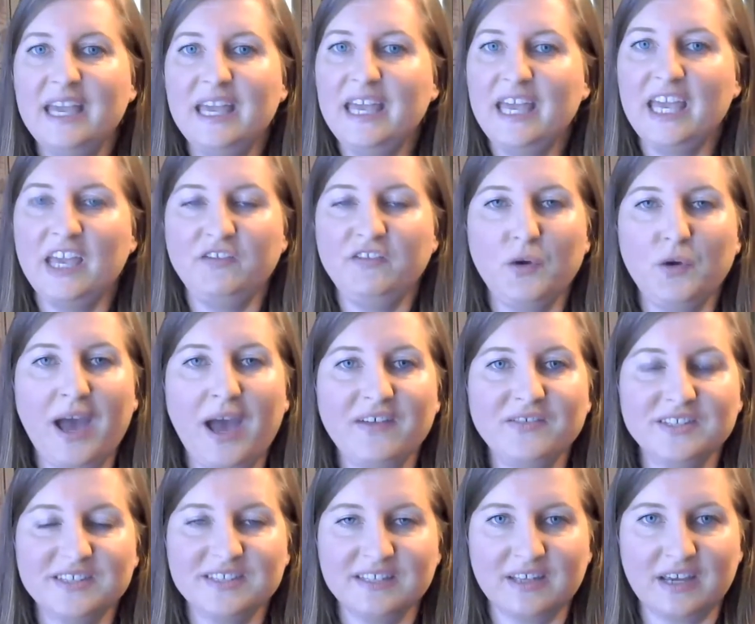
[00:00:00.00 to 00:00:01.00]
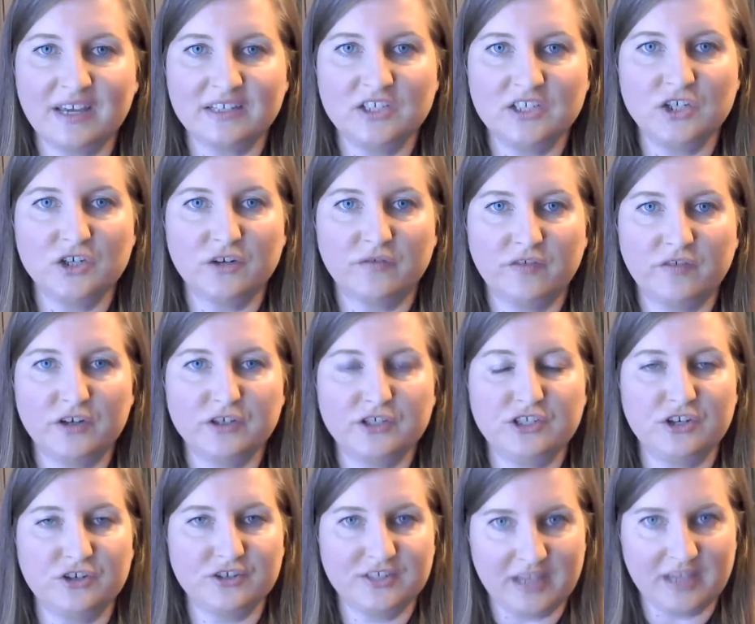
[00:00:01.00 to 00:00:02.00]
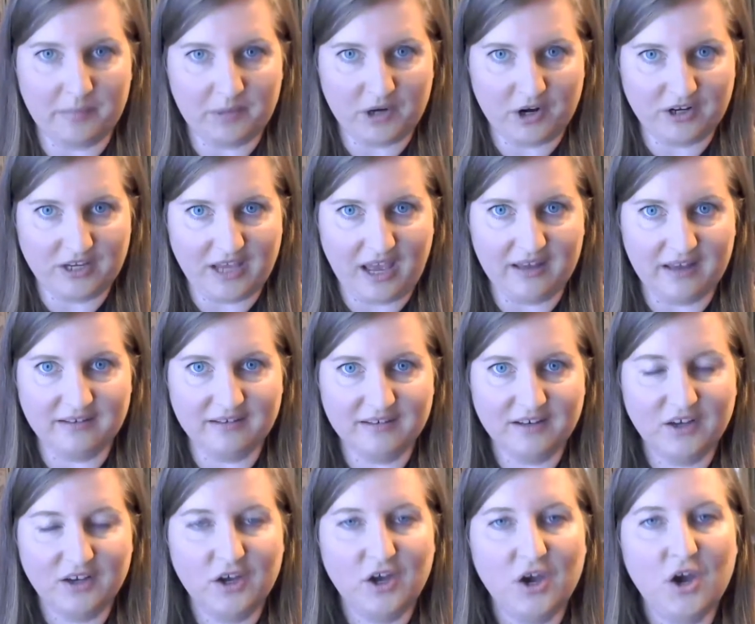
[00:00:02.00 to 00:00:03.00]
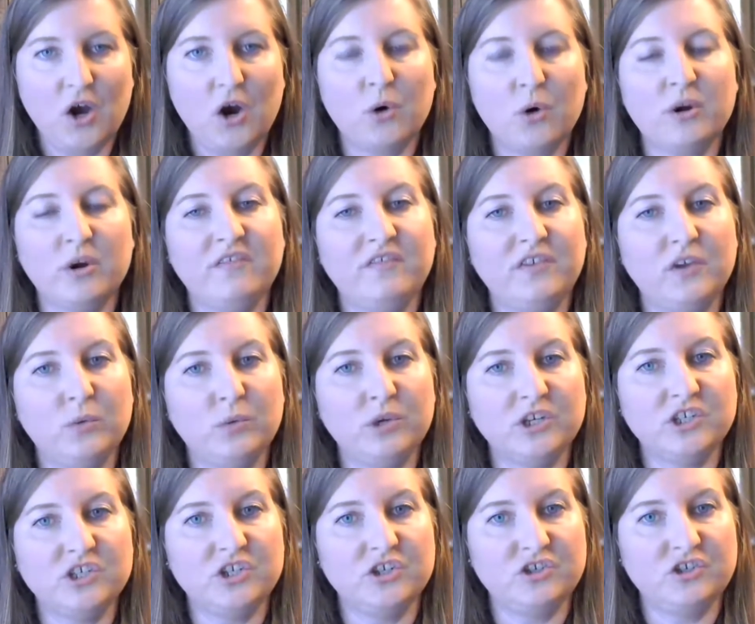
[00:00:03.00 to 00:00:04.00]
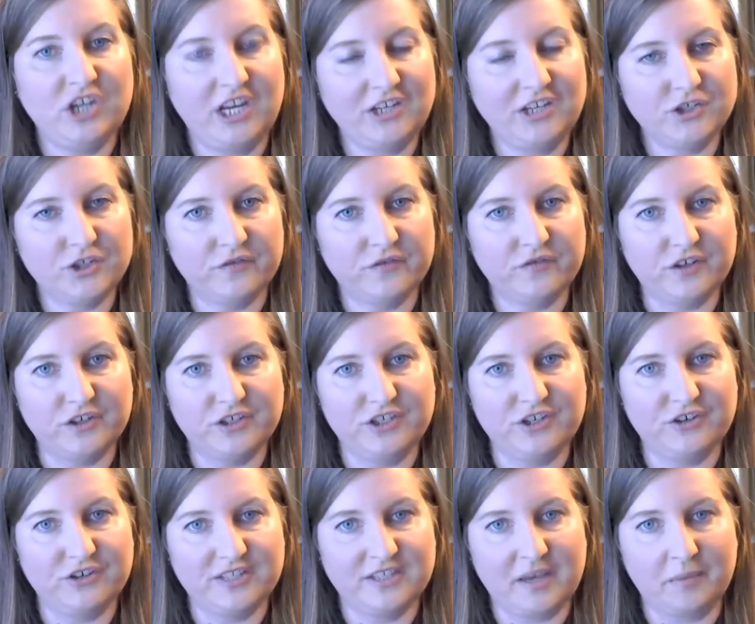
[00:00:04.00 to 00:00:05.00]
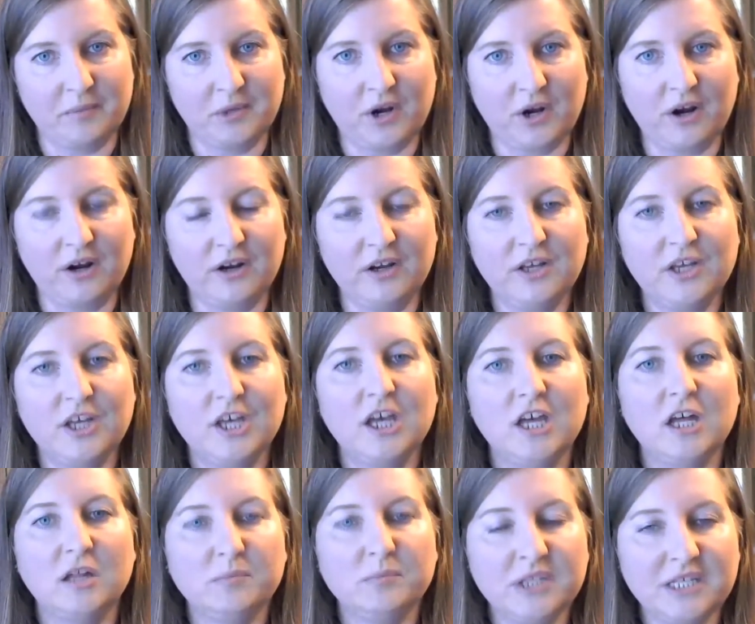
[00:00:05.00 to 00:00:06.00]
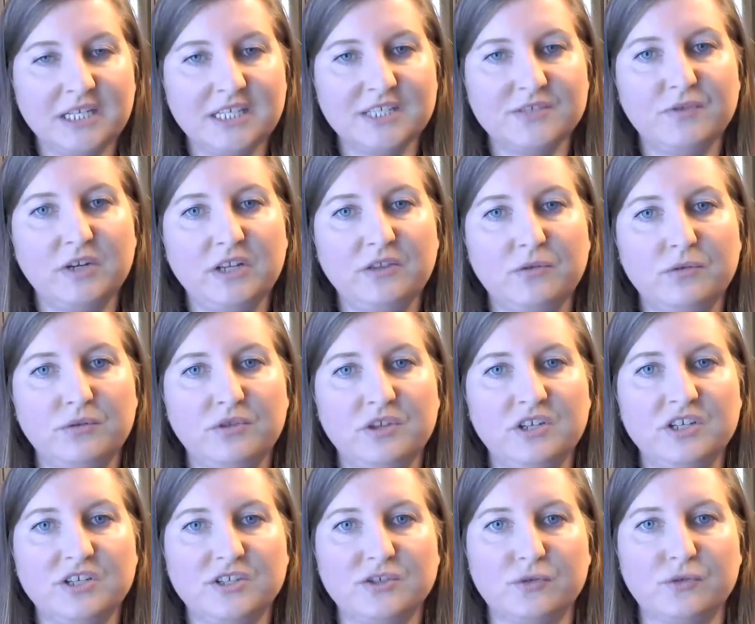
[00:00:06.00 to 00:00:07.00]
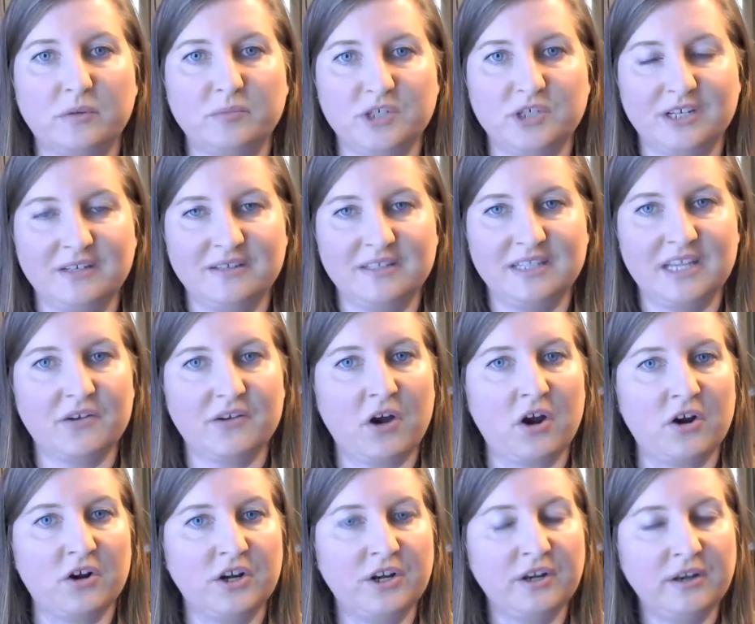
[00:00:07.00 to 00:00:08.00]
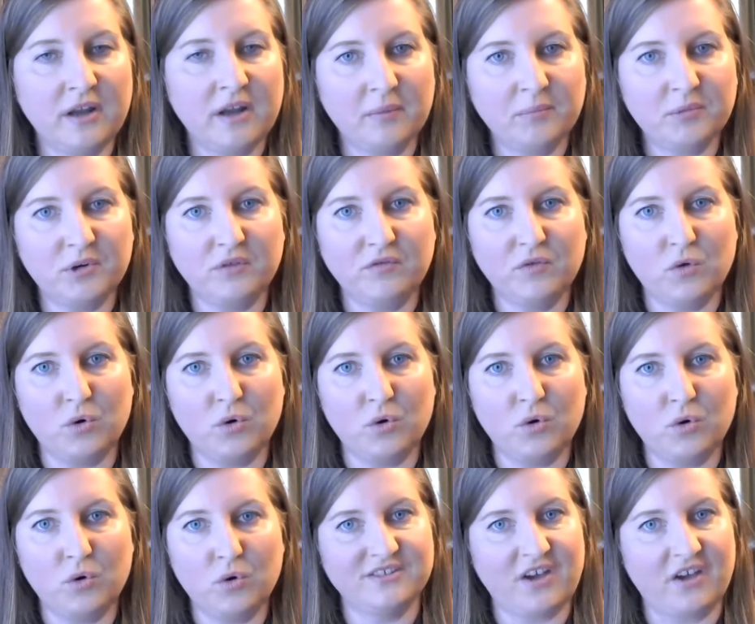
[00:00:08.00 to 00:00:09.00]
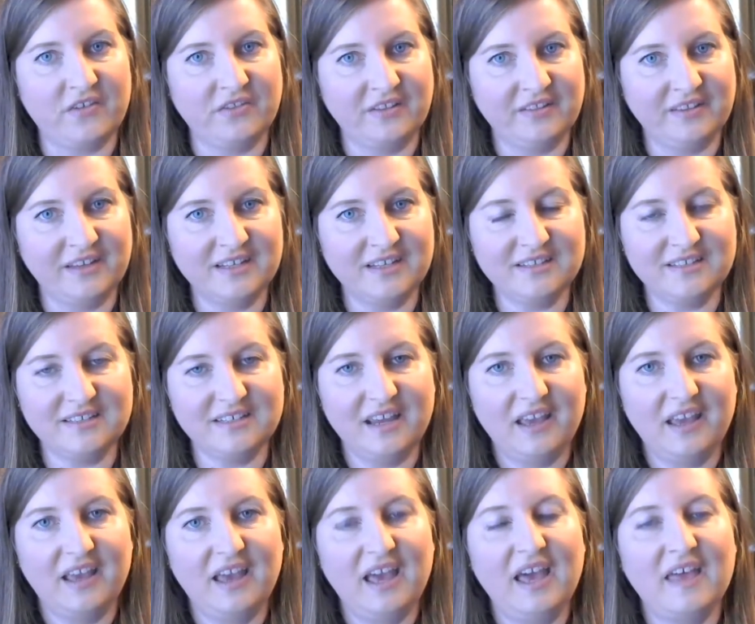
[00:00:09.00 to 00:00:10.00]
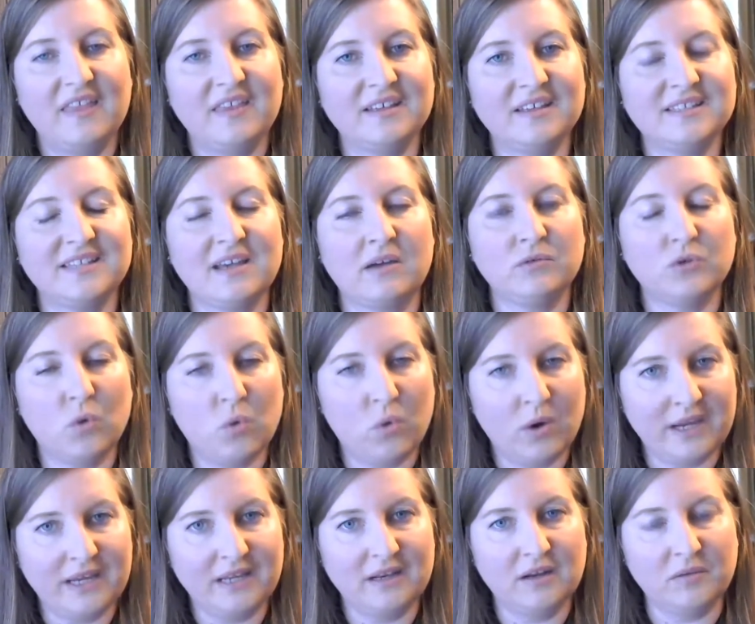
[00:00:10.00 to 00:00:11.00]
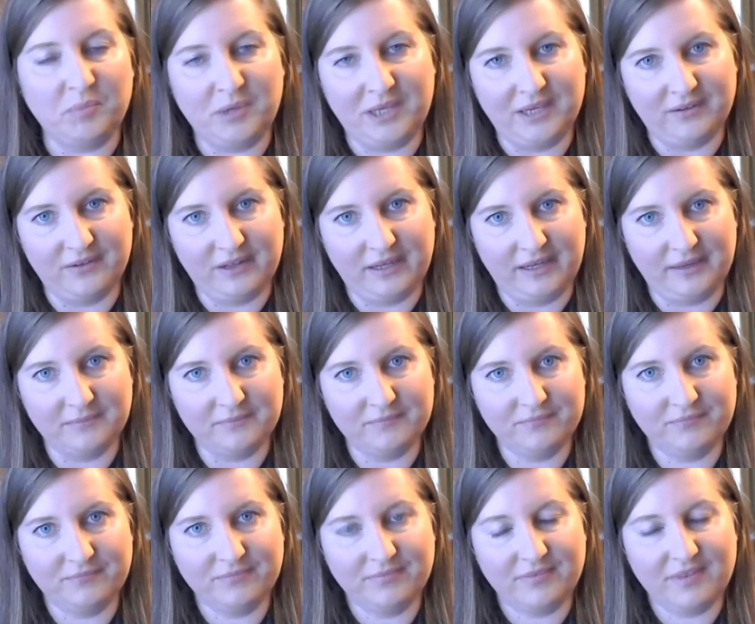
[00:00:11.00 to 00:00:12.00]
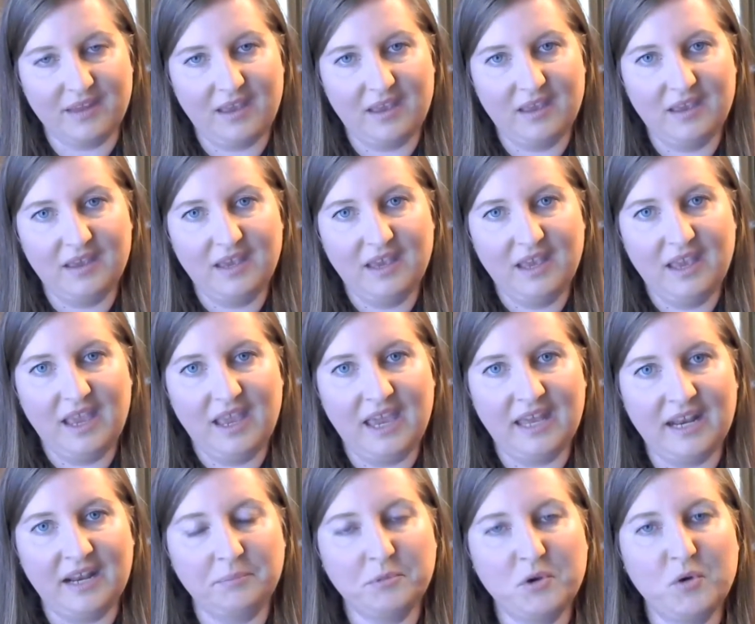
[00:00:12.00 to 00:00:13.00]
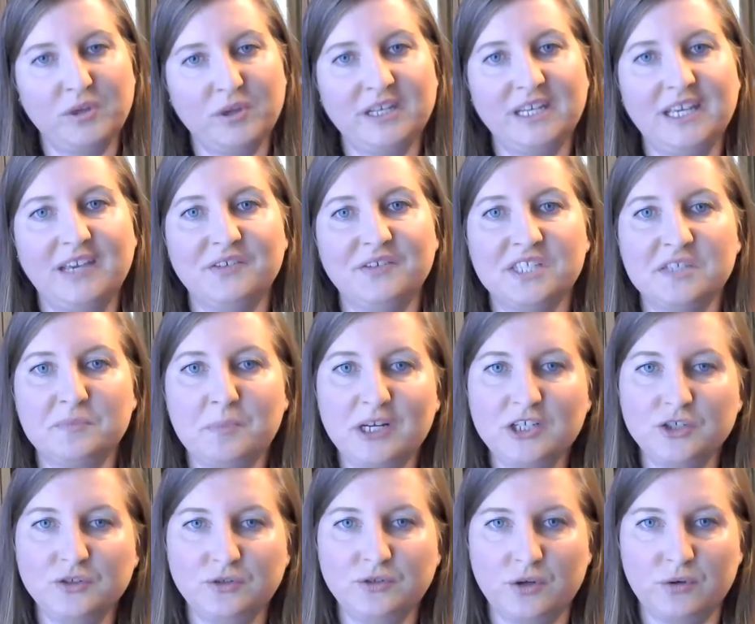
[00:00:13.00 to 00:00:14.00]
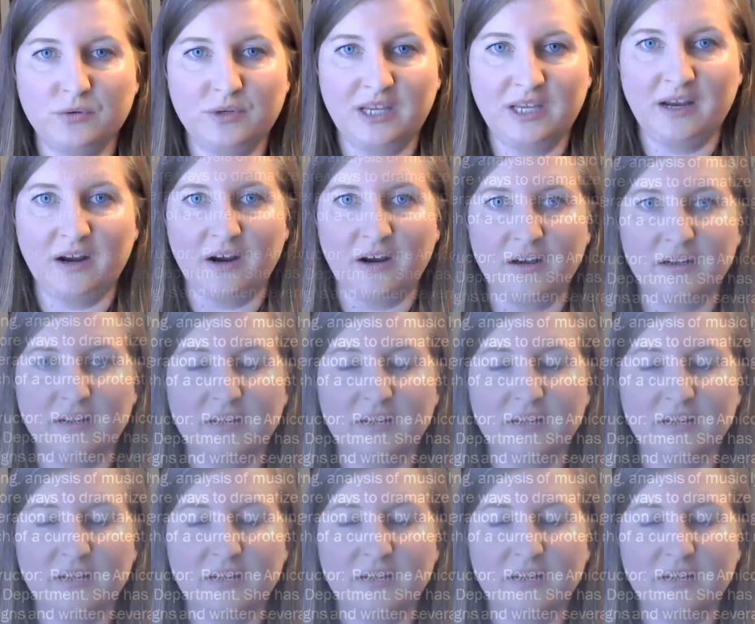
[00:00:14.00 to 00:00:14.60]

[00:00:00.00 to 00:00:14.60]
If you haven't selected your first year seminar yet, or if you wish to change your first year seminar, please read through the descriptions. There are a number of courses on the list that sound quite appealing. And I'm going to give a special note here.